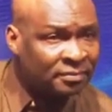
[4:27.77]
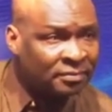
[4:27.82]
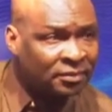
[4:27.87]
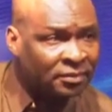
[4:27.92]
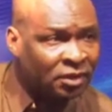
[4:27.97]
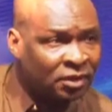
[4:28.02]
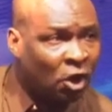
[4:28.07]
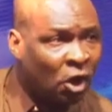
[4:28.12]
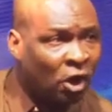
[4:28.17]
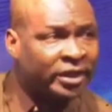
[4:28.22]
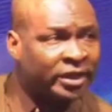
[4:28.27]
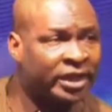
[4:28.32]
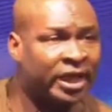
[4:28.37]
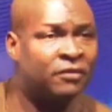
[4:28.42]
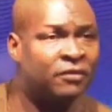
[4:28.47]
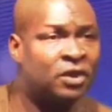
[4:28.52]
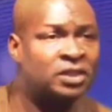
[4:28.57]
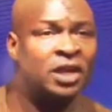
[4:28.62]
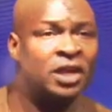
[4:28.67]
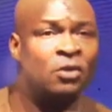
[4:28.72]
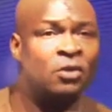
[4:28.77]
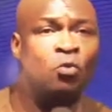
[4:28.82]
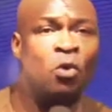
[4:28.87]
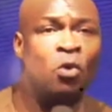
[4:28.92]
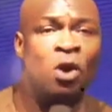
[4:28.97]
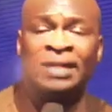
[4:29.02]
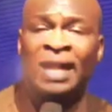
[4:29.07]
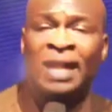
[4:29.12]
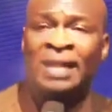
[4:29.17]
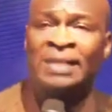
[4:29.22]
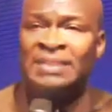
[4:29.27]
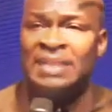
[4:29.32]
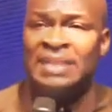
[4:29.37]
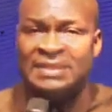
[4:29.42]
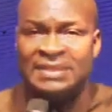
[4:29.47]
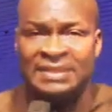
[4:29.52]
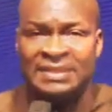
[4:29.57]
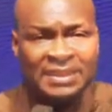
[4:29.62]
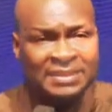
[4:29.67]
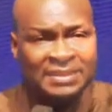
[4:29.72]
God gave us a word that is a
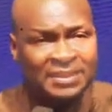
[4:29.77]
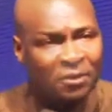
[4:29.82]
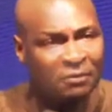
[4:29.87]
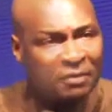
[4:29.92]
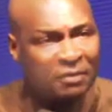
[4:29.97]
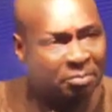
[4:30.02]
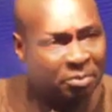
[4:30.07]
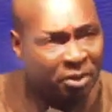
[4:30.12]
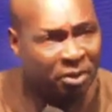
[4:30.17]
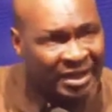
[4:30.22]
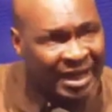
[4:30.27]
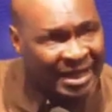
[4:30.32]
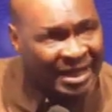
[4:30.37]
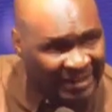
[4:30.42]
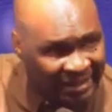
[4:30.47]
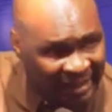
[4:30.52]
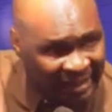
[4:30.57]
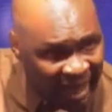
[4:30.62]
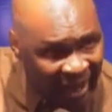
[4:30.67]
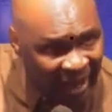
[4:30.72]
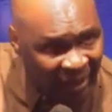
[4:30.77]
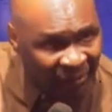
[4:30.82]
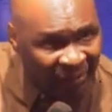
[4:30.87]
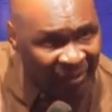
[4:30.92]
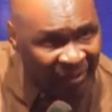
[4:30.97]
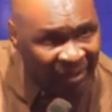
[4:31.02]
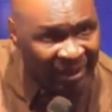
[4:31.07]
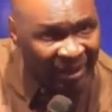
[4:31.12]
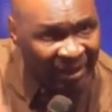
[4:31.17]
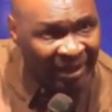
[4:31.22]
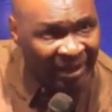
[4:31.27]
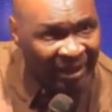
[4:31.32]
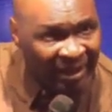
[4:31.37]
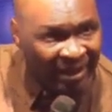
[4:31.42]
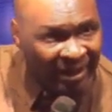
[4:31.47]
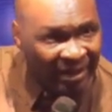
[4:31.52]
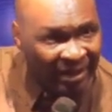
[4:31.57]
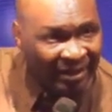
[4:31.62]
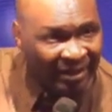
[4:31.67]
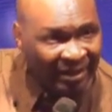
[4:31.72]
season of abundance now.
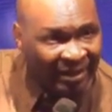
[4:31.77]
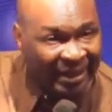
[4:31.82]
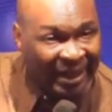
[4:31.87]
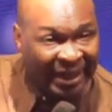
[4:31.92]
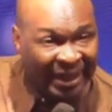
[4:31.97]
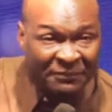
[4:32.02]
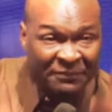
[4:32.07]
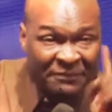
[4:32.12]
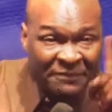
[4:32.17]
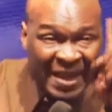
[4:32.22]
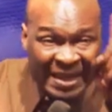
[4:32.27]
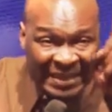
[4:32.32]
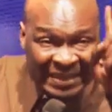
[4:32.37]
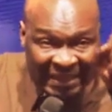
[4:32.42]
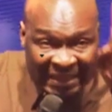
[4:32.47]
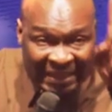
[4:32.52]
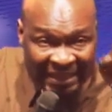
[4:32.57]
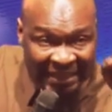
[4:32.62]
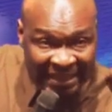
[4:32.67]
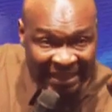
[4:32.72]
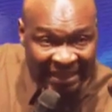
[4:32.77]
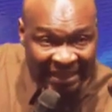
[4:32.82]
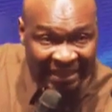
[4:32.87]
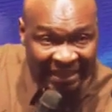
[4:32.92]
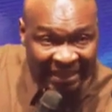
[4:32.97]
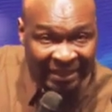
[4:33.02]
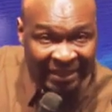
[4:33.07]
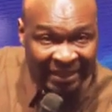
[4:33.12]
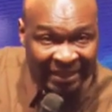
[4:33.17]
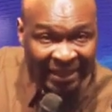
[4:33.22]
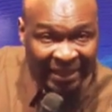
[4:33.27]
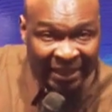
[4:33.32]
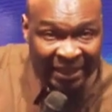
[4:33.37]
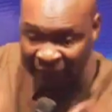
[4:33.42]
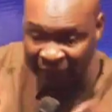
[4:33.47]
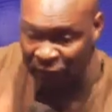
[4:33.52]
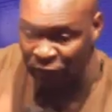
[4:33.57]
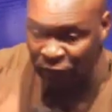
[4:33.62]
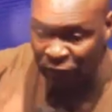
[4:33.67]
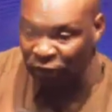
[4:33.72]
The first key
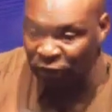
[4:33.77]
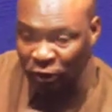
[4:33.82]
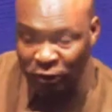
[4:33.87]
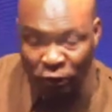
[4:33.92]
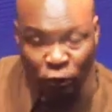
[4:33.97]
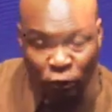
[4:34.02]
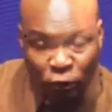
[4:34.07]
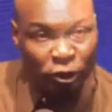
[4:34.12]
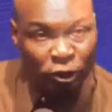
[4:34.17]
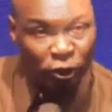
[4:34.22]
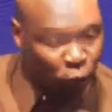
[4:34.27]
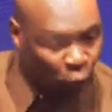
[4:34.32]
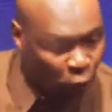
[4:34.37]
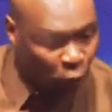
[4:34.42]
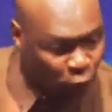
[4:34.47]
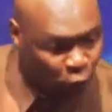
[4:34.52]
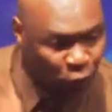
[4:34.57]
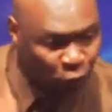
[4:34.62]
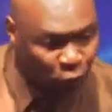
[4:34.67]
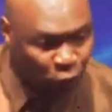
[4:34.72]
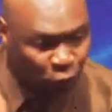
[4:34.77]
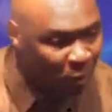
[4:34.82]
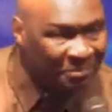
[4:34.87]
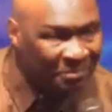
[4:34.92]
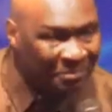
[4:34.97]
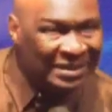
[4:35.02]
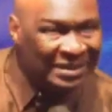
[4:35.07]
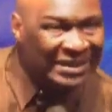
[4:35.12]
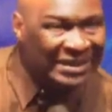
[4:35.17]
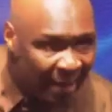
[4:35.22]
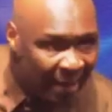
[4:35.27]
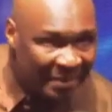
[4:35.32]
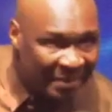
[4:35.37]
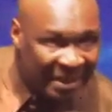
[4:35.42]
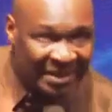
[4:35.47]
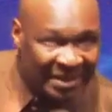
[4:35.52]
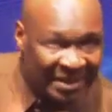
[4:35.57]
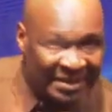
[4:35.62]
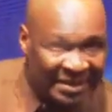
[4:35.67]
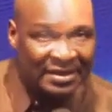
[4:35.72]
is not just to show you some
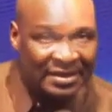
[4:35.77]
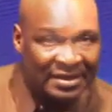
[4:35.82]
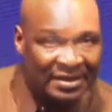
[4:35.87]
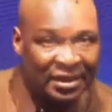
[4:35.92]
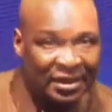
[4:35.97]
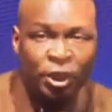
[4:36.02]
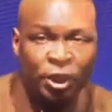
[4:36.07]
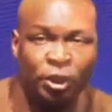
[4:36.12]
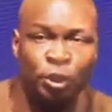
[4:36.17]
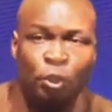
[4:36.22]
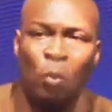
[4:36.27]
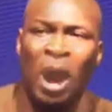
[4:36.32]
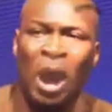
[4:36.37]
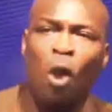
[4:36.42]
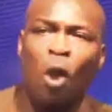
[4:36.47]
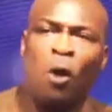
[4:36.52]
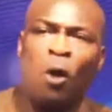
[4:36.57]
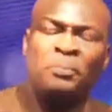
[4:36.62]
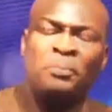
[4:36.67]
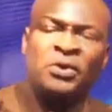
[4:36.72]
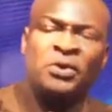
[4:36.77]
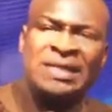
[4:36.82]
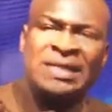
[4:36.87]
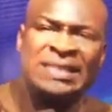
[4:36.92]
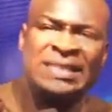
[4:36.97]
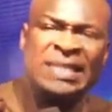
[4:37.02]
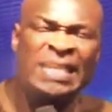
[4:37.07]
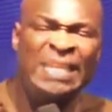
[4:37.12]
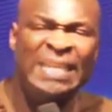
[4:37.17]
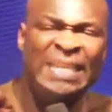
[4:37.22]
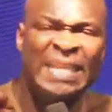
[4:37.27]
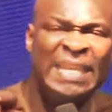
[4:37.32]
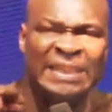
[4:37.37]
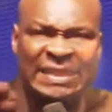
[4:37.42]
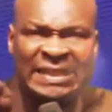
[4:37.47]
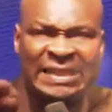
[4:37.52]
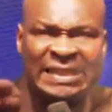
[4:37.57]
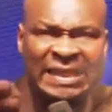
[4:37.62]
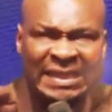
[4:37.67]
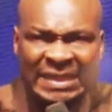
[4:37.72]
dynamics. You are operating in a
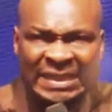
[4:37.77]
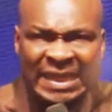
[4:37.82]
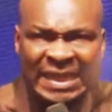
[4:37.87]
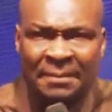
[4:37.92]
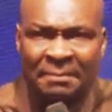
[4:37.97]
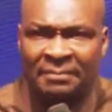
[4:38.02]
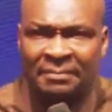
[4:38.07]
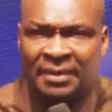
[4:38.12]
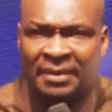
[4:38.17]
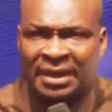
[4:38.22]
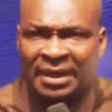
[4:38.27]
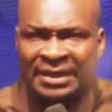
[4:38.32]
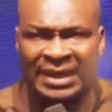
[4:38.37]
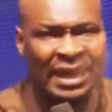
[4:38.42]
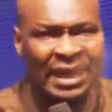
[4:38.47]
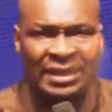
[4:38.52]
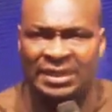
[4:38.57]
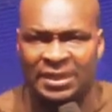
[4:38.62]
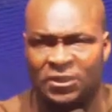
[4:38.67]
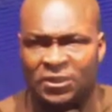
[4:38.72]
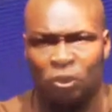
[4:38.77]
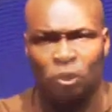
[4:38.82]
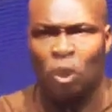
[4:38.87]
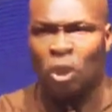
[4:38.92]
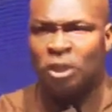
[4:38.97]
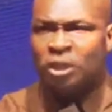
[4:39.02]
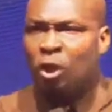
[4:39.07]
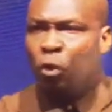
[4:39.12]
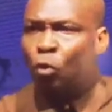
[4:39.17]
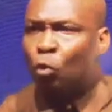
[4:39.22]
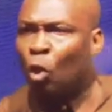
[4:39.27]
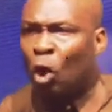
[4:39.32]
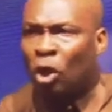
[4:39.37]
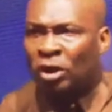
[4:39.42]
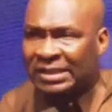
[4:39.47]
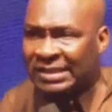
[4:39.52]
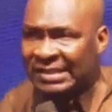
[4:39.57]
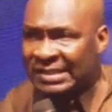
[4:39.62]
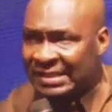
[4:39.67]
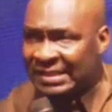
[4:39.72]
system that is not the
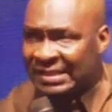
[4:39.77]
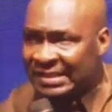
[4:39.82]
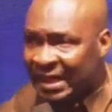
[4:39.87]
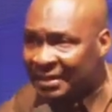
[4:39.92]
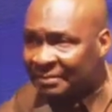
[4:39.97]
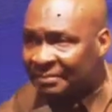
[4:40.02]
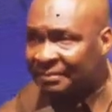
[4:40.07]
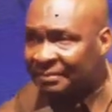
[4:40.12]
world system.